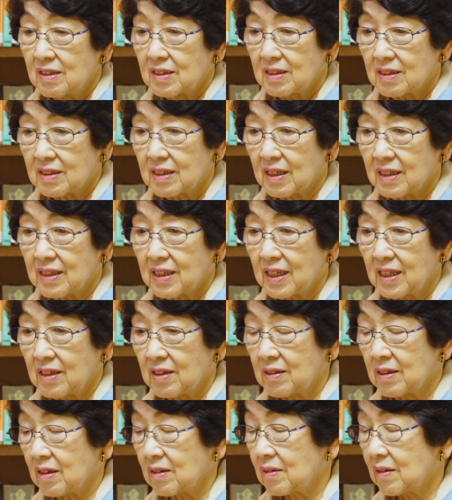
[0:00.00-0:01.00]

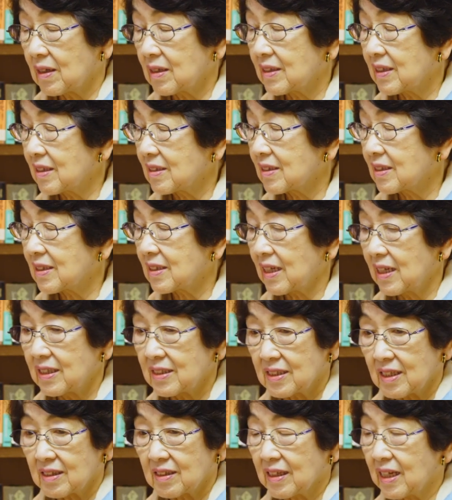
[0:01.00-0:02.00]
study in the United
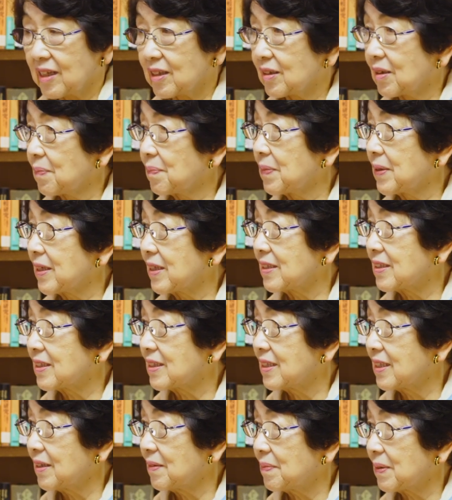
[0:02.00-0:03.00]
States and get a
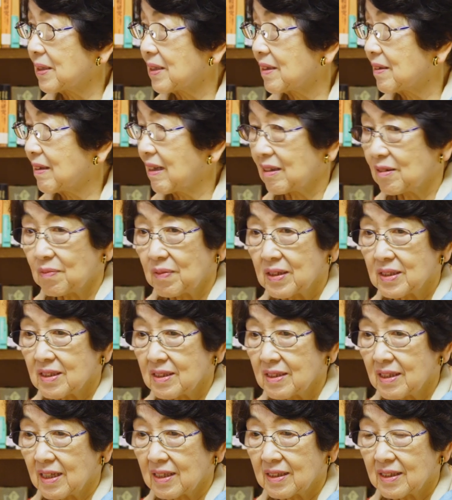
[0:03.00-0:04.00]
PhD, but that
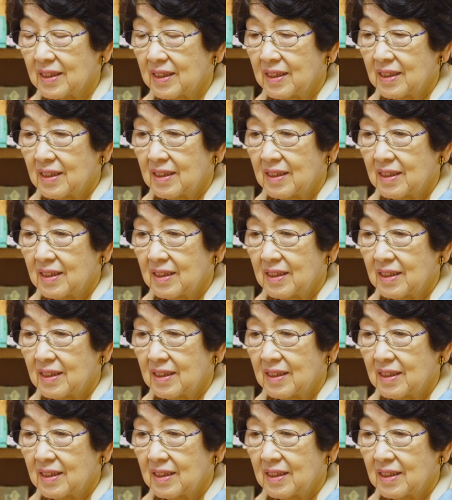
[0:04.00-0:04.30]
was not